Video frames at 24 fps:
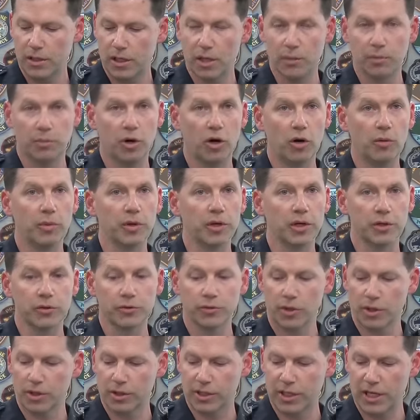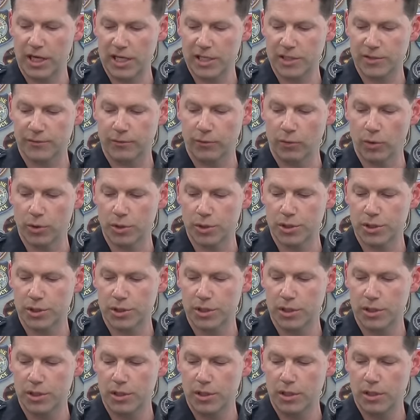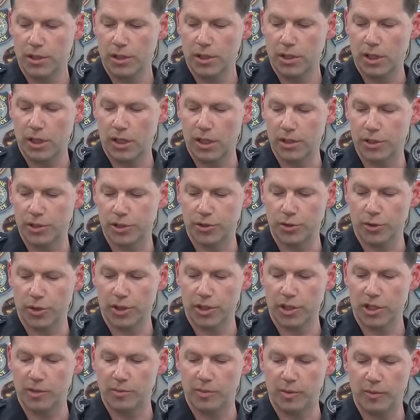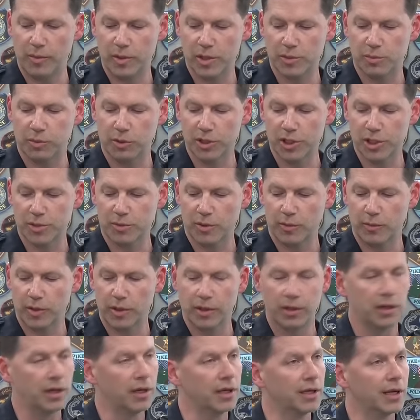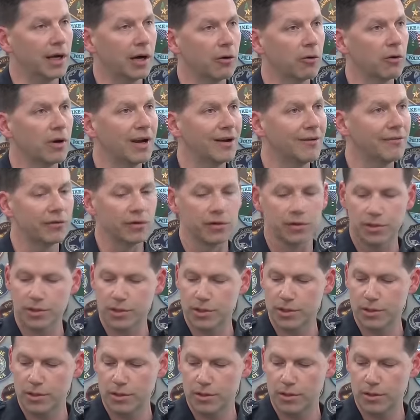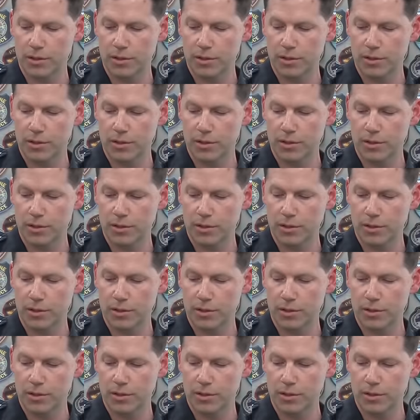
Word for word: and Paul Bunyan Drug Task Force, uh, joined the Bemidji Police Department in our efforts